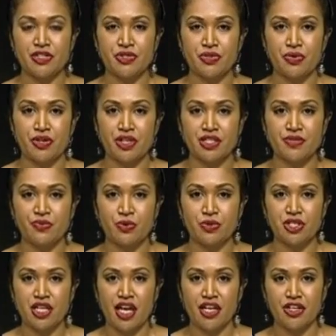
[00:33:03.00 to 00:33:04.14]
stories for
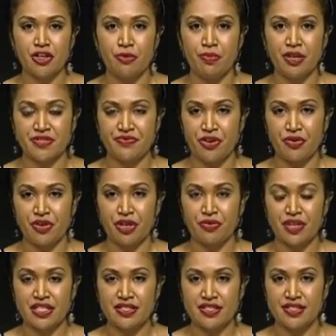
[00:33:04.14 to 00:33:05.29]
tonight, no bus fare
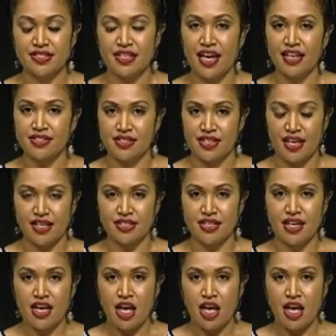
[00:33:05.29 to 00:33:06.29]
increases as yet.